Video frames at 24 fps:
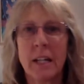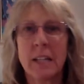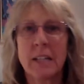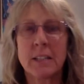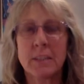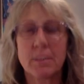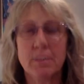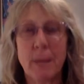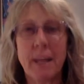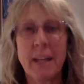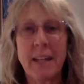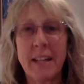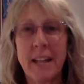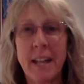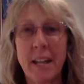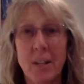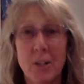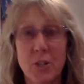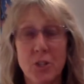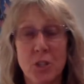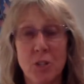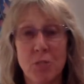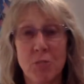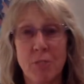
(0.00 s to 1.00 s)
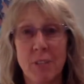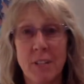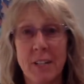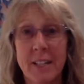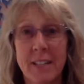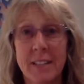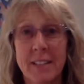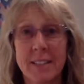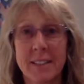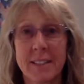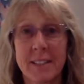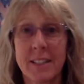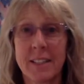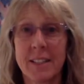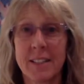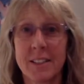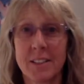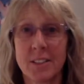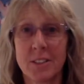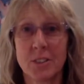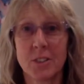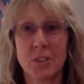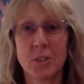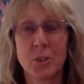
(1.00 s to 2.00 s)
Tibetan energy rings
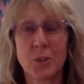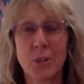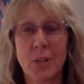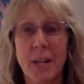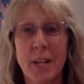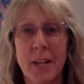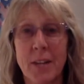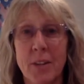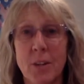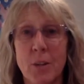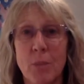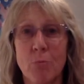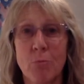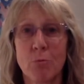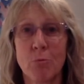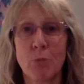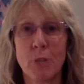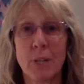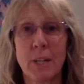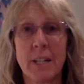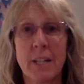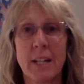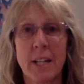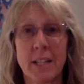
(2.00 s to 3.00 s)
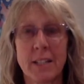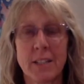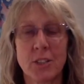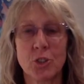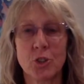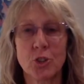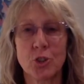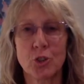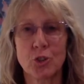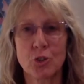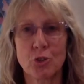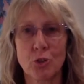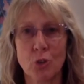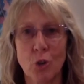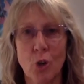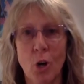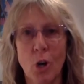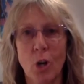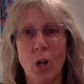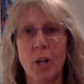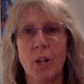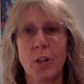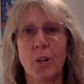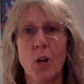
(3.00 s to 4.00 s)
to get them really nice and
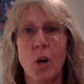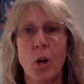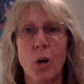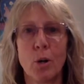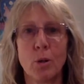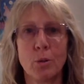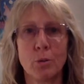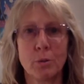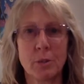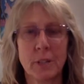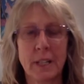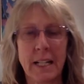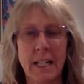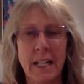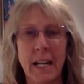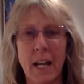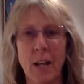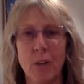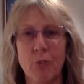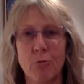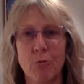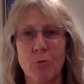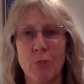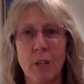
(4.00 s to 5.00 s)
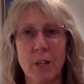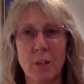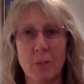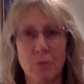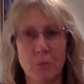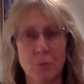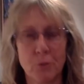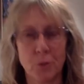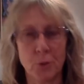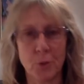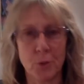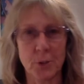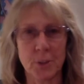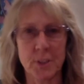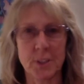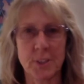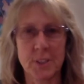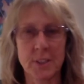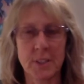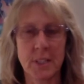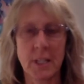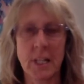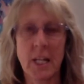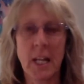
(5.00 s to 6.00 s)
strong and holding and
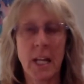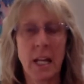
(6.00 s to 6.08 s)
reinforced.